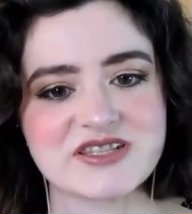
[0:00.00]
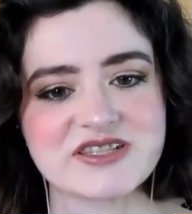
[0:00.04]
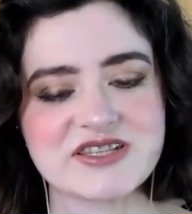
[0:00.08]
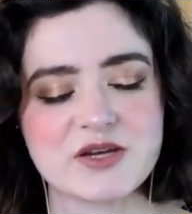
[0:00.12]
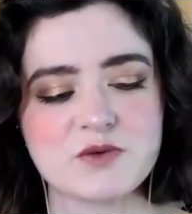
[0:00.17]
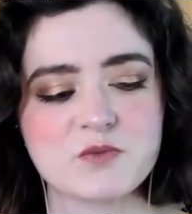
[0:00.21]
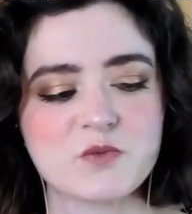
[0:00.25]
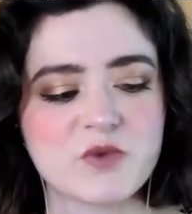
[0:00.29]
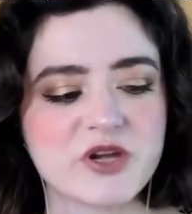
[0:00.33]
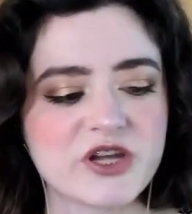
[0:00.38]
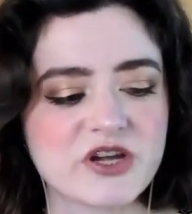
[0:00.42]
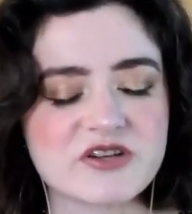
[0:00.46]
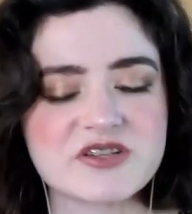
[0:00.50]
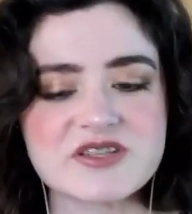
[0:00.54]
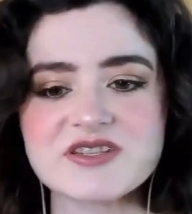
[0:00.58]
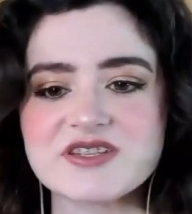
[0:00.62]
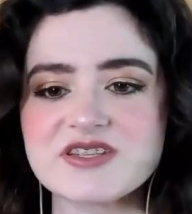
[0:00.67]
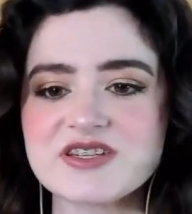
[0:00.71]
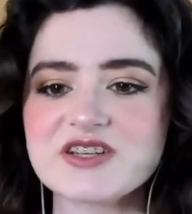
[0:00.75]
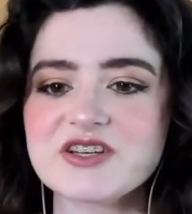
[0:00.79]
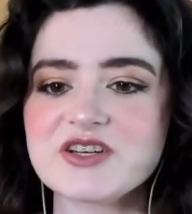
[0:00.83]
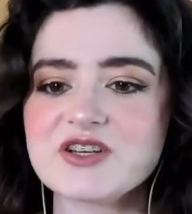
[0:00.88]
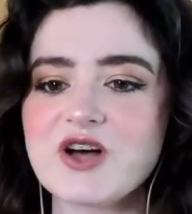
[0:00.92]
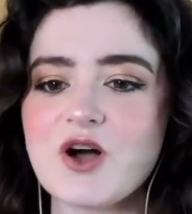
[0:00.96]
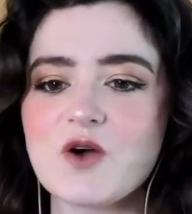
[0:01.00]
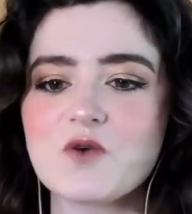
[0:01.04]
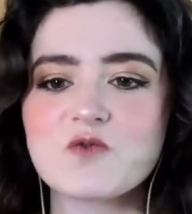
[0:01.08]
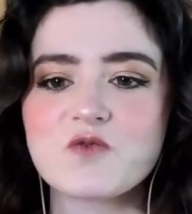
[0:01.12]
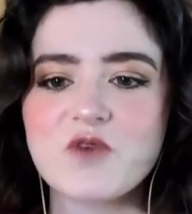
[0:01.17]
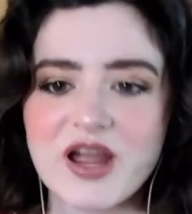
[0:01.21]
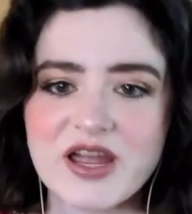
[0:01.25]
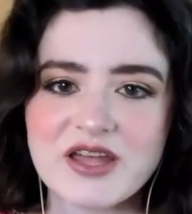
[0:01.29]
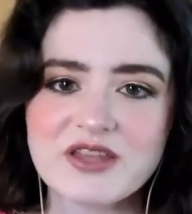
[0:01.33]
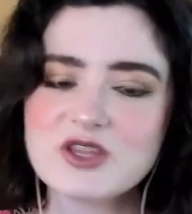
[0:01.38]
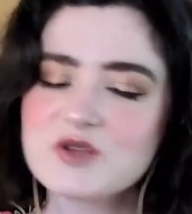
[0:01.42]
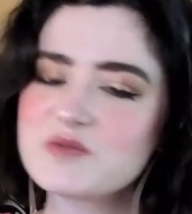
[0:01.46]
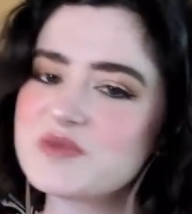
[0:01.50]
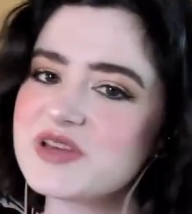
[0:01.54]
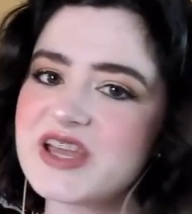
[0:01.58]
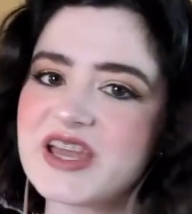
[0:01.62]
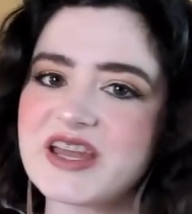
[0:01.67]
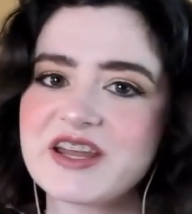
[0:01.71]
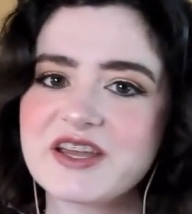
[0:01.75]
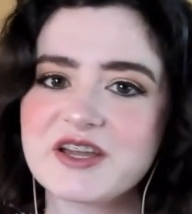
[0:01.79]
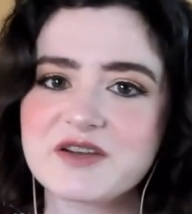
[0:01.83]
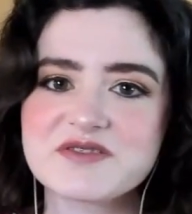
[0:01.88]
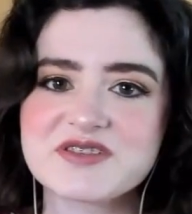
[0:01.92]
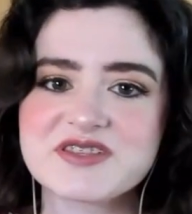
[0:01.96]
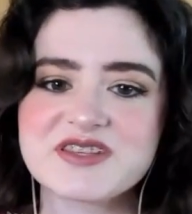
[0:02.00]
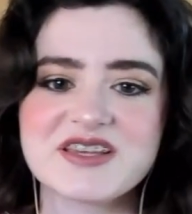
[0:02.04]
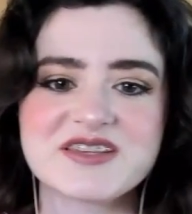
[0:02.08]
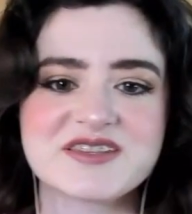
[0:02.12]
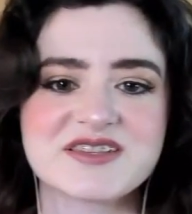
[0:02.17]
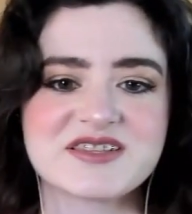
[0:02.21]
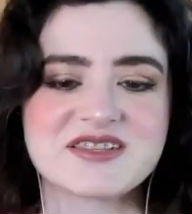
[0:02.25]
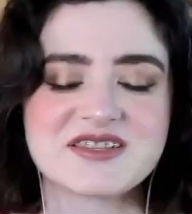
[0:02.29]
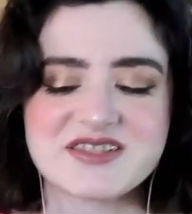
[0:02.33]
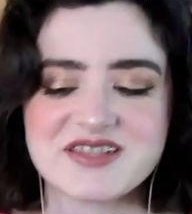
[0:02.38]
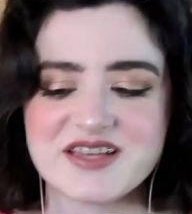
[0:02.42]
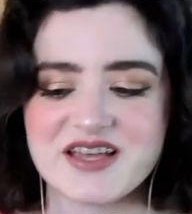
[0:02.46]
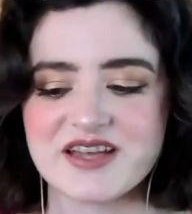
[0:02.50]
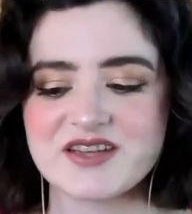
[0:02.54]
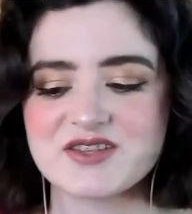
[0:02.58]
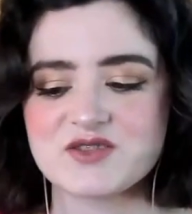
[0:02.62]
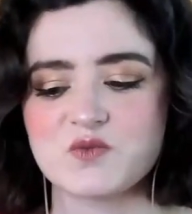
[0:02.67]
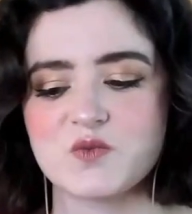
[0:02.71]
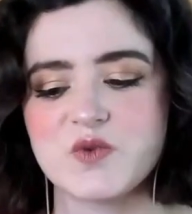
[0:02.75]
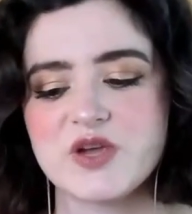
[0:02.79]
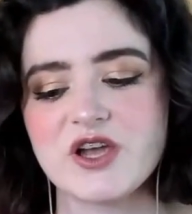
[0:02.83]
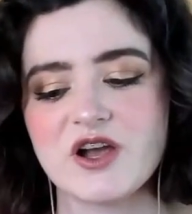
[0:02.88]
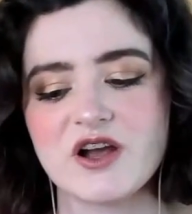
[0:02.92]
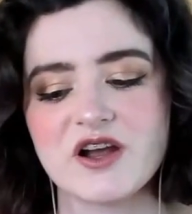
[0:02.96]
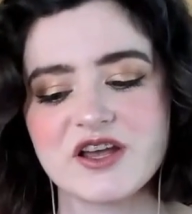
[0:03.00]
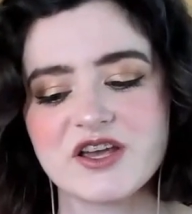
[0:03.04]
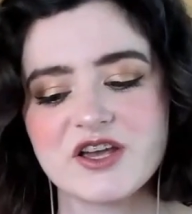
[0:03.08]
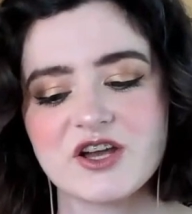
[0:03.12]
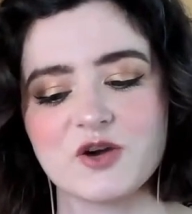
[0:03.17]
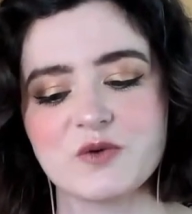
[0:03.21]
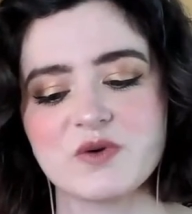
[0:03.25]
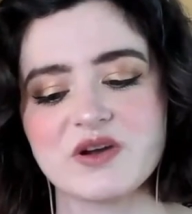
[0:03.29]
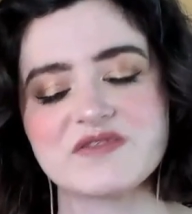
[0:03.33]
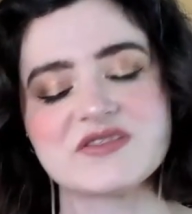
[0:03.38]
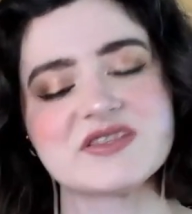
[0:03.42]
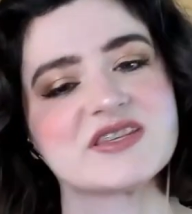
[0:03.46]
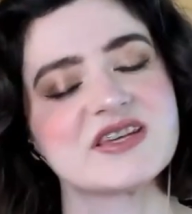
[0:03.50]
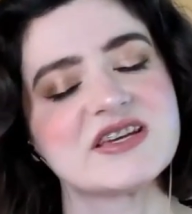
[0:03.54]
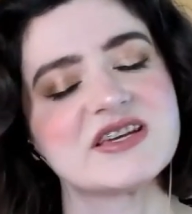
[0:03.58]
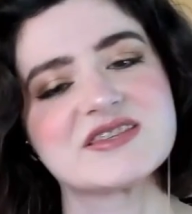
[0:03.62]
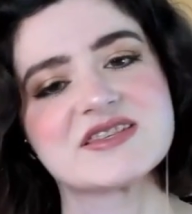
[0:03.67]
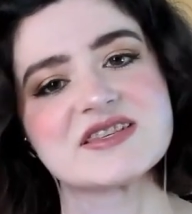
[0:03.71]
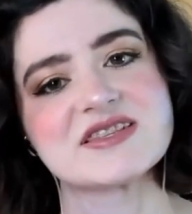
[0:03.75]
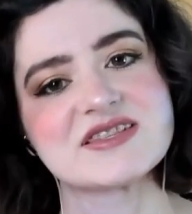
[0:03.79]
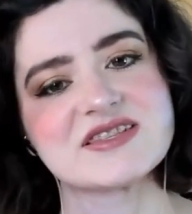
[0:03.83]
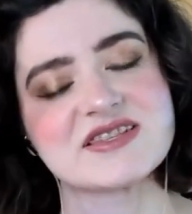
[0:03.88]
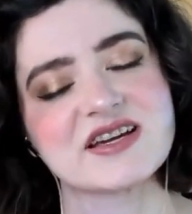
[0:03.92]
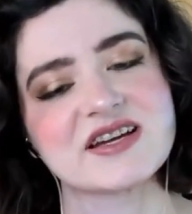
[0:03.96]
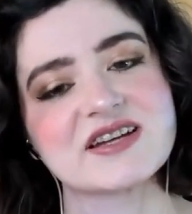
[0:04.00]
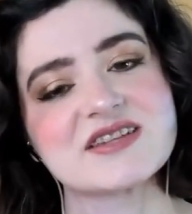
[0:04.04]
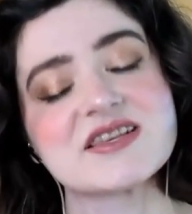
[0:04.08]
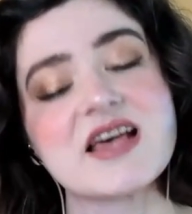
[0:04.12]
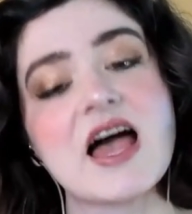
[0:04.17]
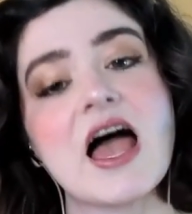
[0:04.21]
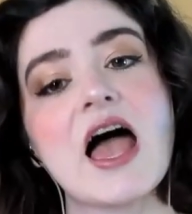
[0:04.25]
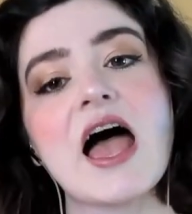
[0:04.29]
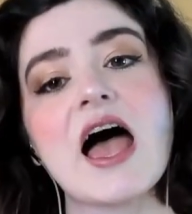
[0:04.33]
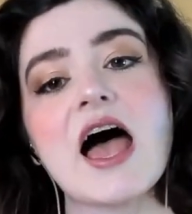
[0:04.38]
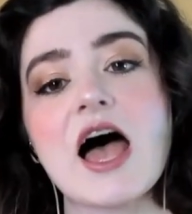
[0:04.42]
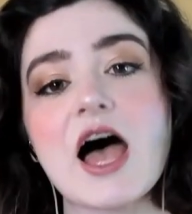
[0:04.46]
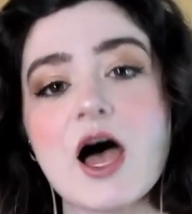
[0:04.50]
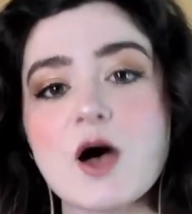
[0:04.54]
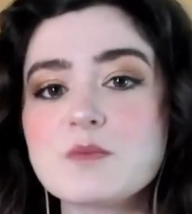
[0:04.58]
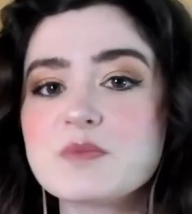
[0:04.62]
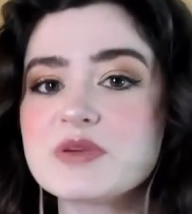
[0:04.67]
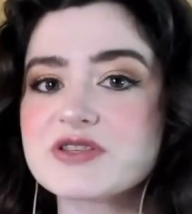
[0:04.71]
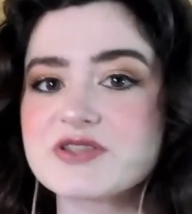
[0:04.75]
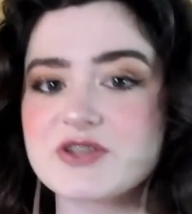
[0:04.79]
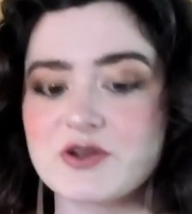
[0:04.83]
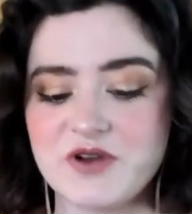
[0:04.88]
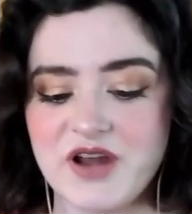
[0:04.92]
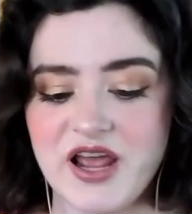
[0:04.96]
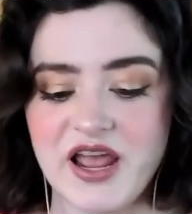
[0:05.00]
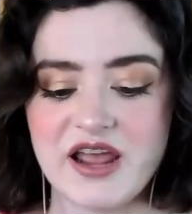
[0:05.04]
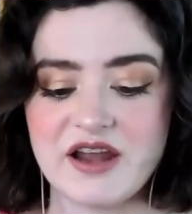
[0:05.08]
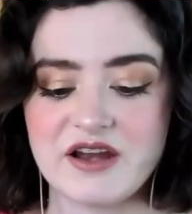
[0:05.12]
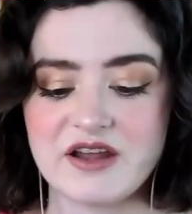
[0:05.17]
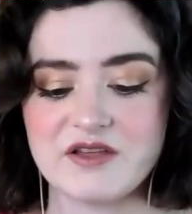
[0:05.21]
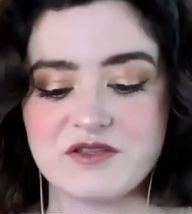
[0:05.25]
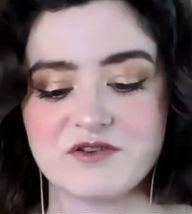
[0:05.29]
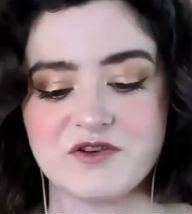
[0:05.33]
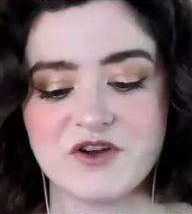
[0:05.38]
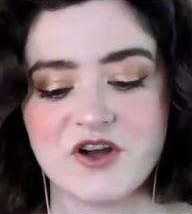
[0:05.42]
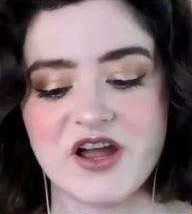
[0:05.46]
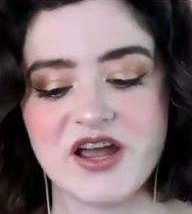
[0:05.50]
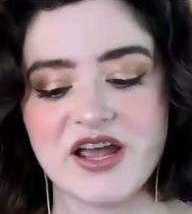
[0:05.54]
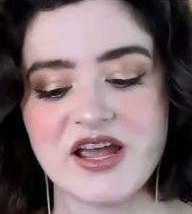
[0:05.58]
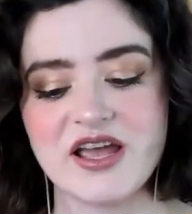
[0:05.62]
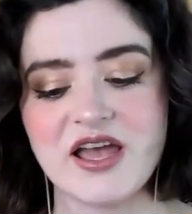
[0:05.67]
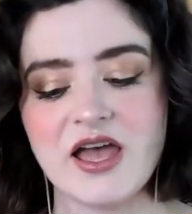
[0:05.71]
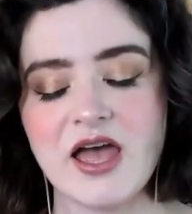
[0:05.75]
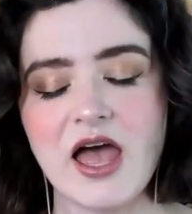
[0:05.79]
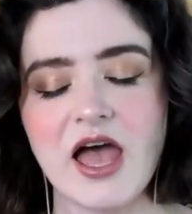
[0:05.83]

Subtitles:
And we are still right in the beginning of season 6. We are here with season 6, episode 83.